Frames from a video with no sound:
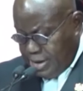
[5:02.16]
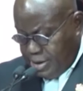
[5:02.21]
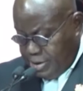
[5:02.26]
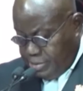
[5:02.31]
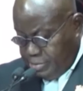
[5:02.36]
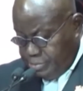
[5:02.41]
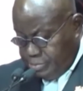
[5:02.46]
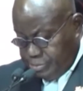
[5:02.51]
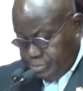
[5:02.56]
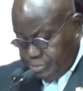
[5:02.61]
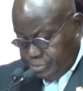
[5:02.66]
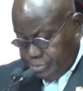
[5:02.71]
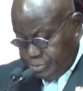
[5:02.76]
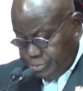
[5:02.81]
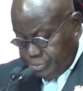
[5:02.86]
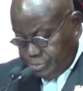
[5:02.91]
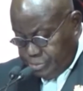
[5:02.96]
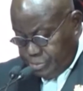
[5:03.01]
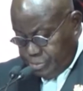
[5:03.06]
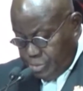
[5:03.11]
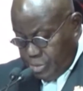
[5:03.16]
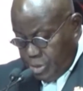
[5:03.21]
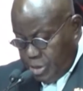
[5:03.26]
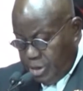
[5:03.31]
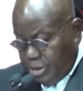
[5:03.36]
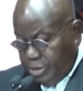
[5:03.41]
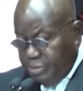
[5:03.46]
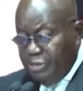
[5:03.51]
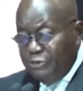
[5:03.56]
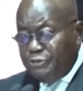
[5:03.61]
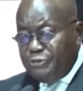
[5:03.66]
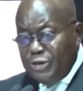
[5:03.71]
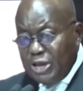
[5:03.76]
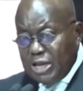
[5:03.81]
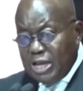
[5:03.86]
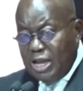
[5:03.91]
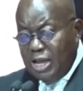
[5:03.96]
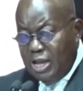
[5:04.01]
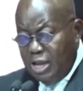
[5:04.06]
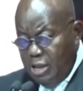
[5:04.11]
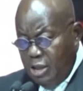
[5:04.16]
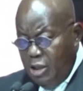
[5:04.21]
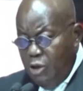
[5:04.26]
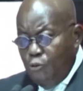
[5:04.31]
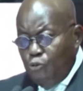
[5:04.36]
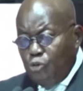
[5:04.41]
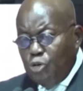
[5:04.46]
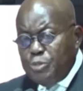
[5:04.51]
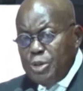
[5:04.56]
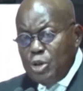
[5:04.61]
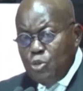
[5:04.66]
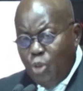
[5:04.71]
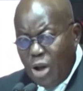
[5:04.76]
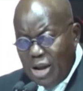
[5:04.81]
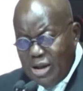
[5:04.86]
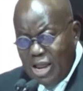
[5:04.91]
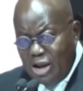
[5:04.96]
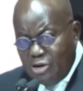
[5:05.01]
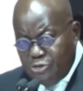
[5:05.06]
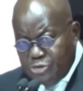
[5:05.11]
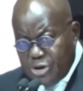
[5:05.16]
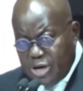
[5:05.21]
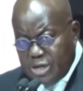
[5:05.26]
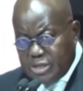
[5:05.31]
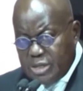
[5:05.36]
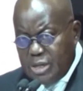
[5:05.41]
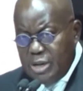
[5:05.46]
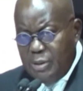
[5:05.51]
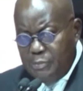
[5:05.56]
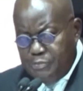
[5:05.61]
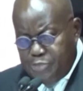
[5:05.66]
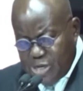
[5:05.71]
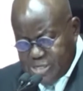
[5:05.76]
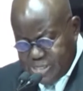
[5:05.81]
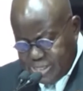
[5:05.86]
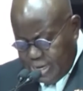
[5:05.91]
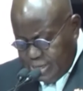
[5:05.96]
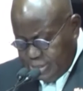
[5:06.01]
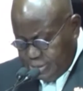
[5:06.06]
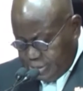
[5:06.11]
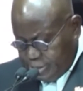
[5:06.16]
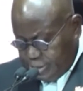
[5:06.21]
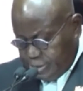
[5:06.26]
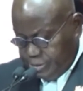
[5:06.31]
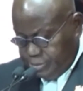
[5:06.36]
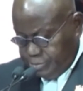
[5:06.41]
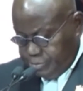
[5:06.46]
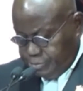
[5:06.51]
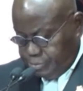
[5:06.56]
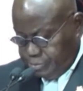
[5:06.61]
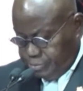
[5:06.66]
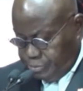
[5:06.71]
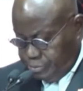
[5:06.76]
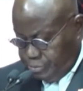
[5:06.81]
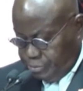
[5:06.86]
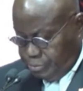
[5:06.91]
my term, the figure will be 100%.